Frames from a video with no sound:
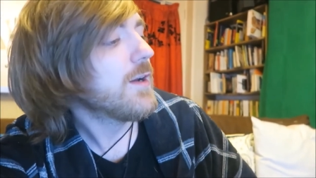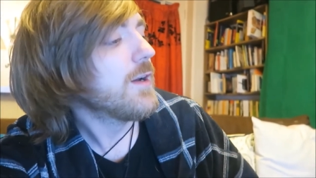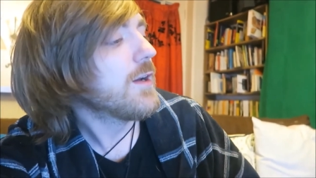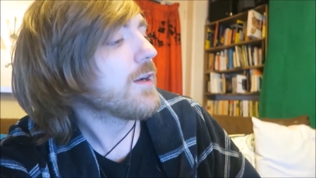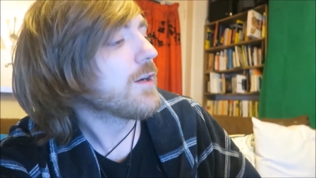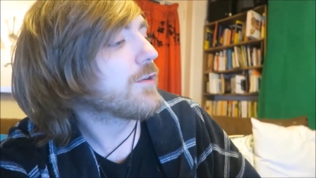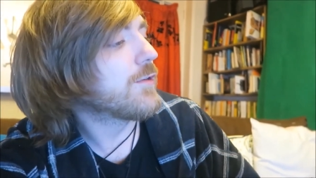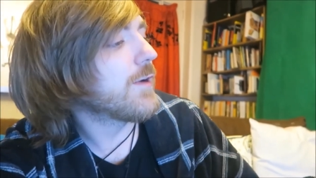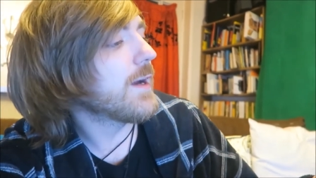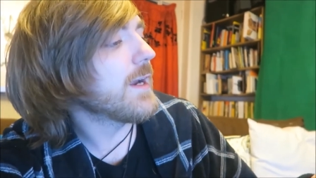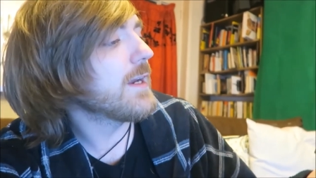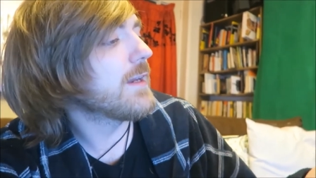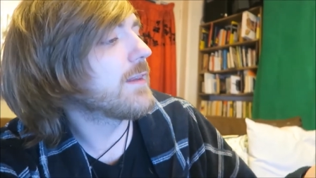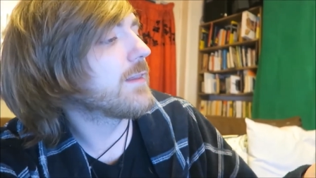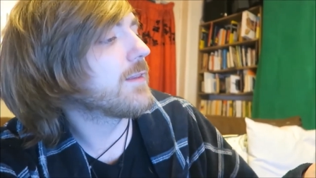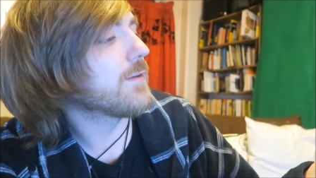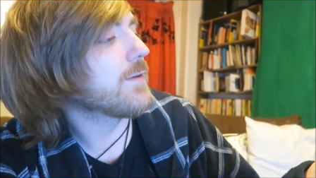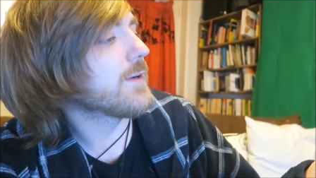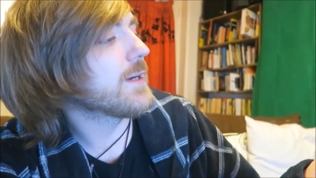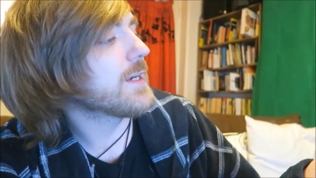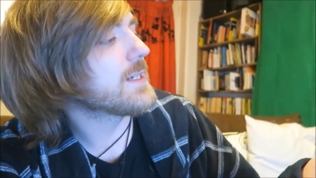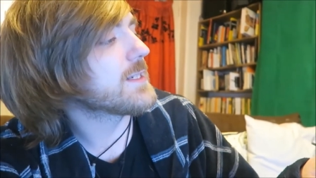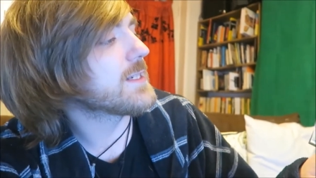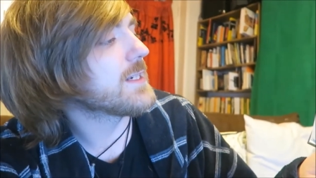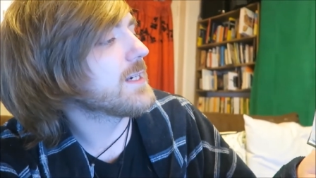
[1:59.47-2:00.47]
Craig
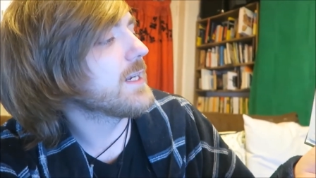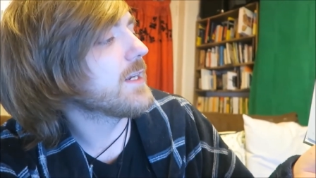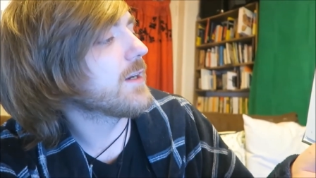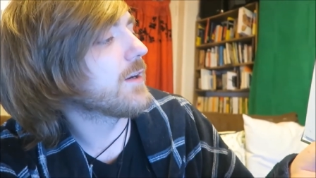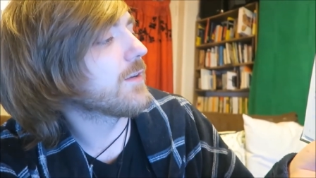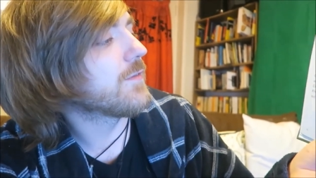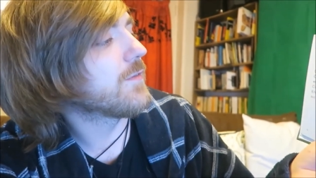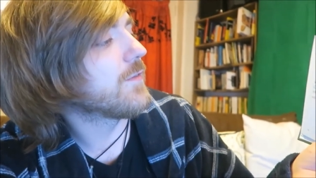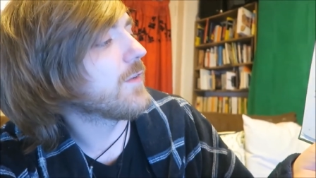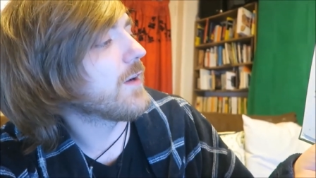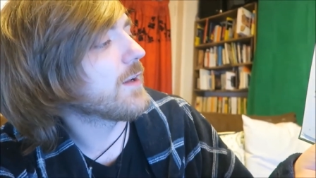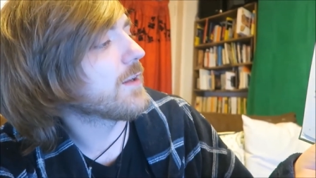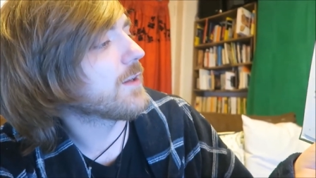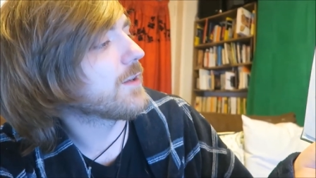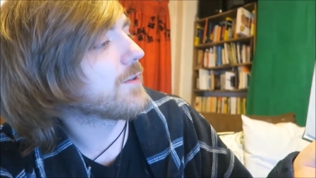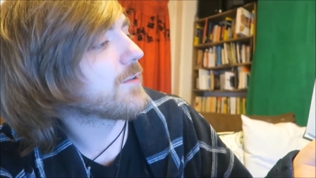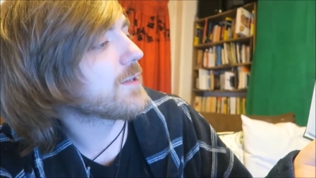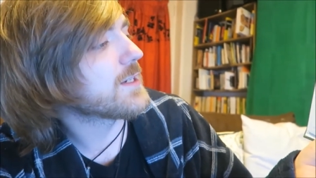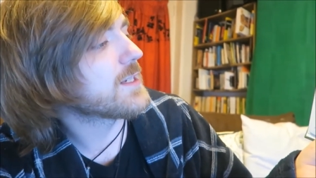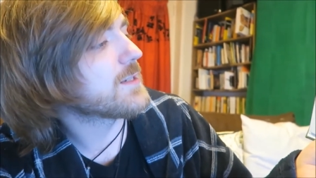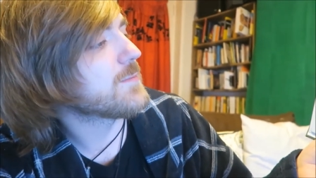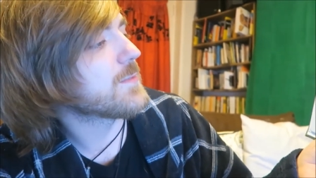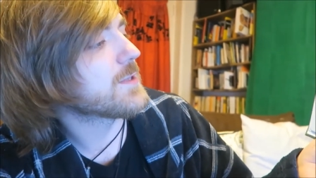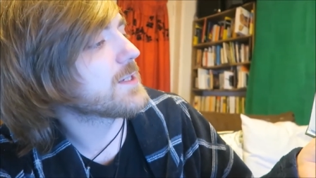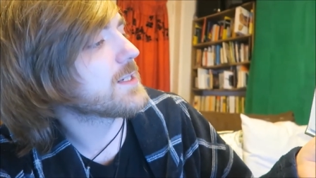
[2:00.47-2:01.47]
thought his neon Father
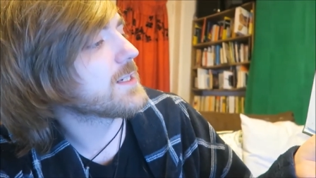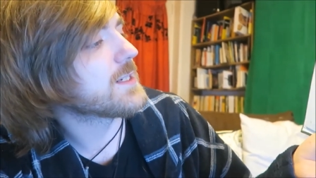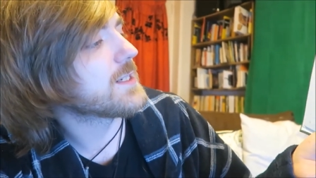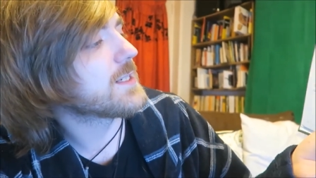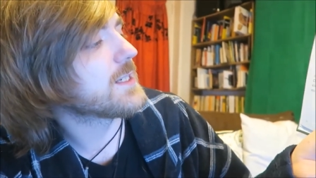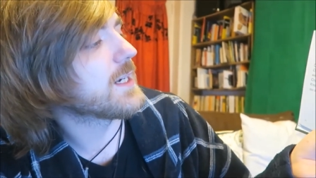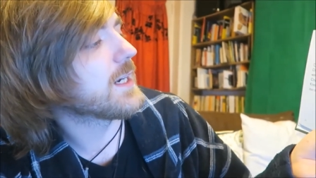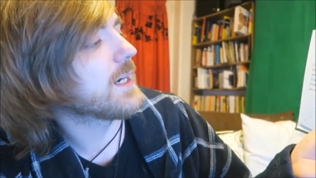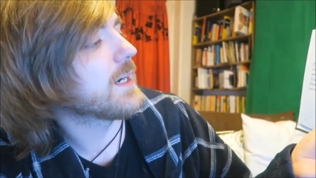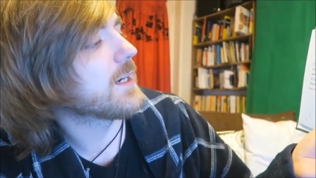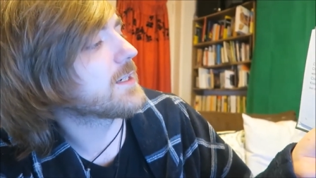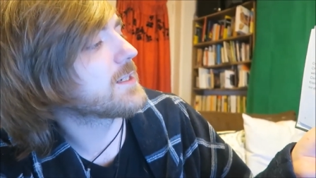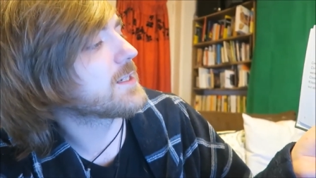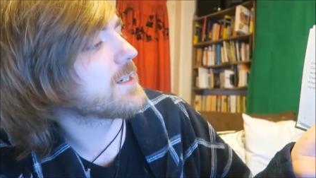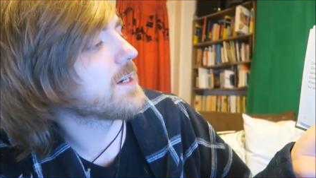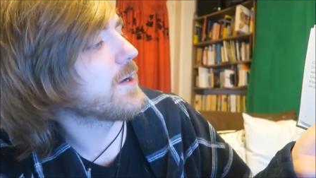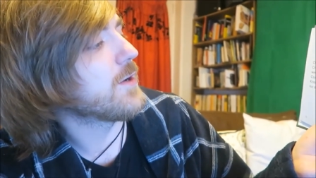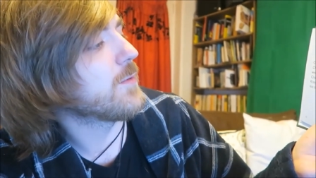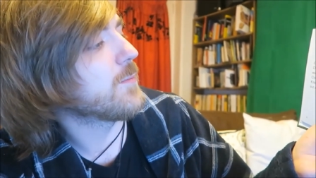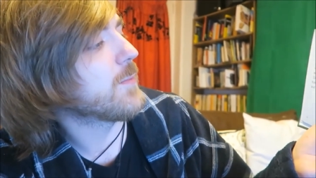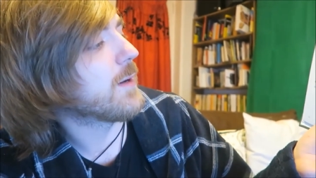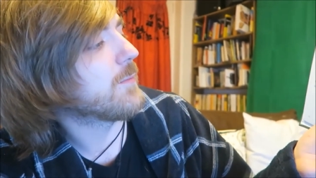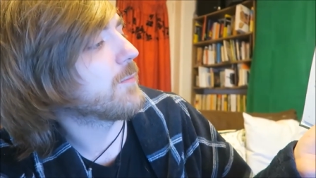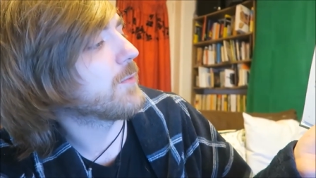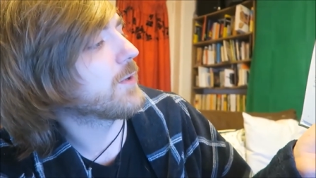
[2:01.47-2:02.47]
Christmas and the Singing
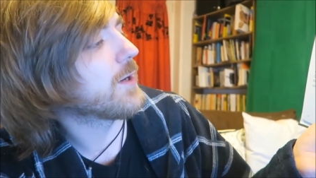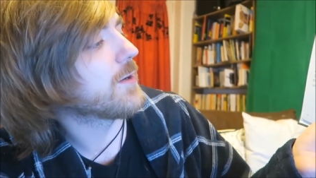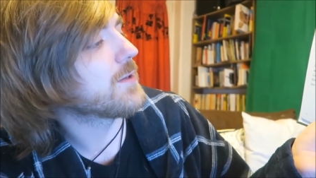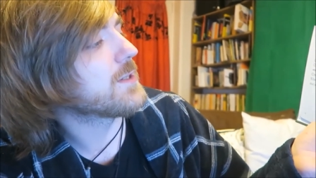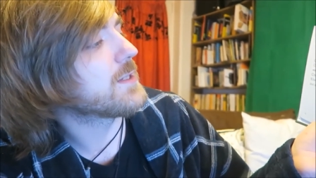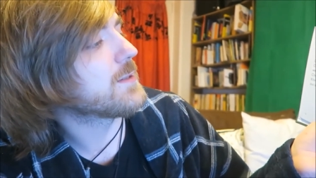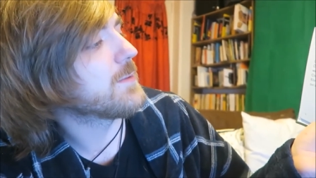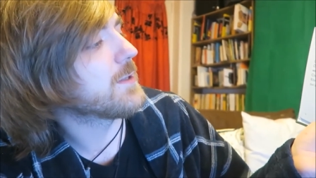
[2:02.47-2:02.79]
Snowman were going